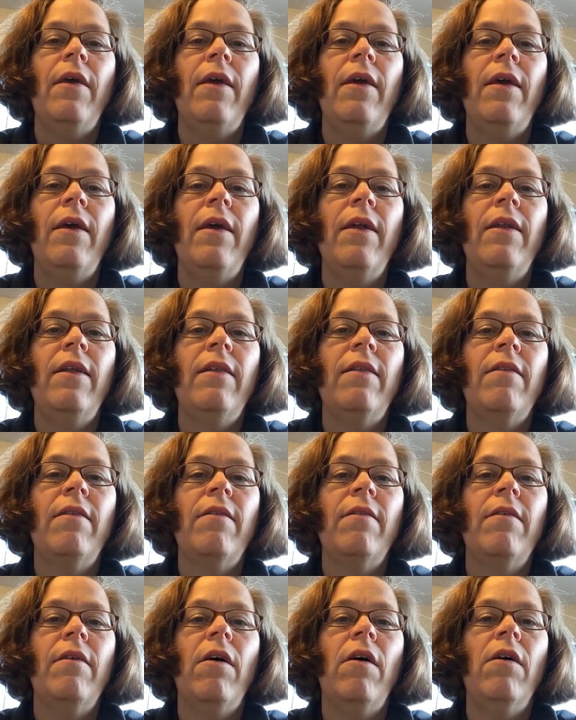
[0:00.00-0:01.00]
and
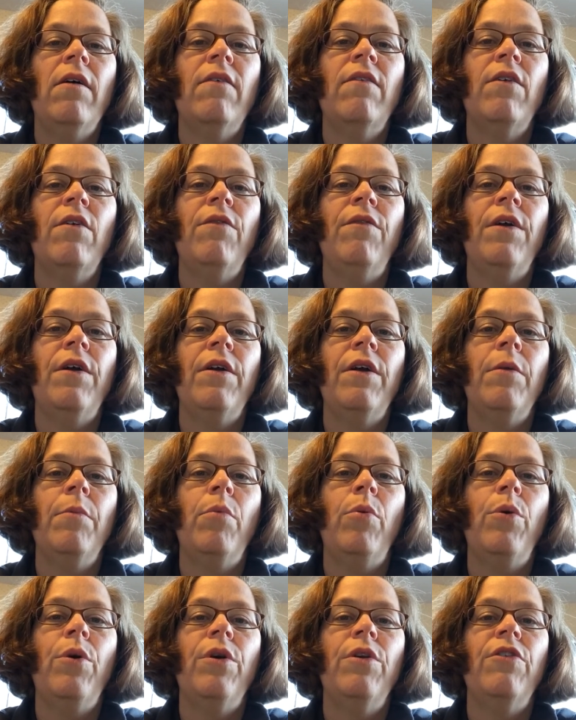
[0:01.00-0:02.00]
it's also very
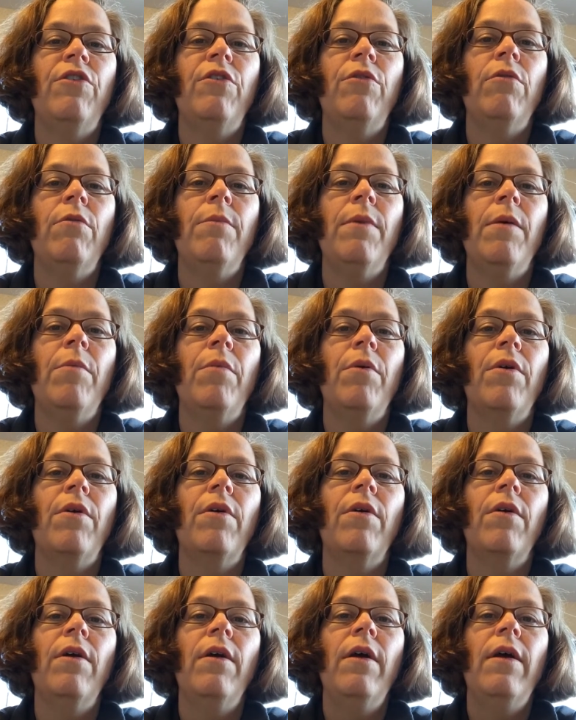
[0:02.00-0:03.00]
important to
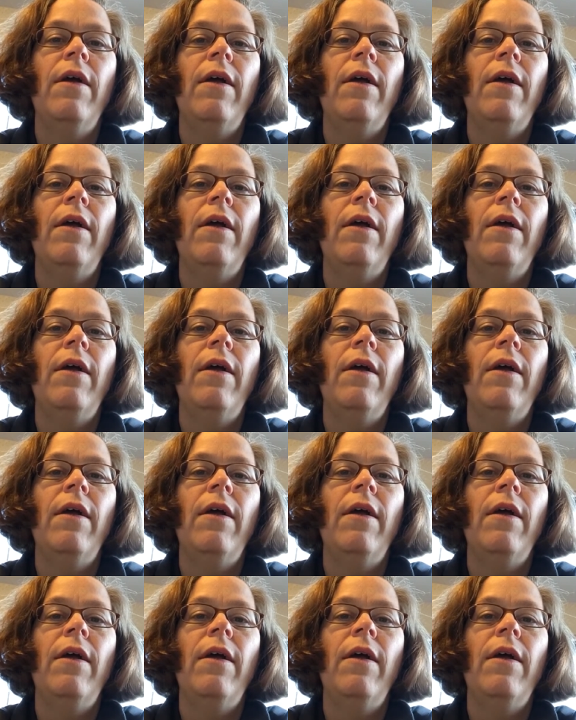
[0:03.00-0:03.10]
remember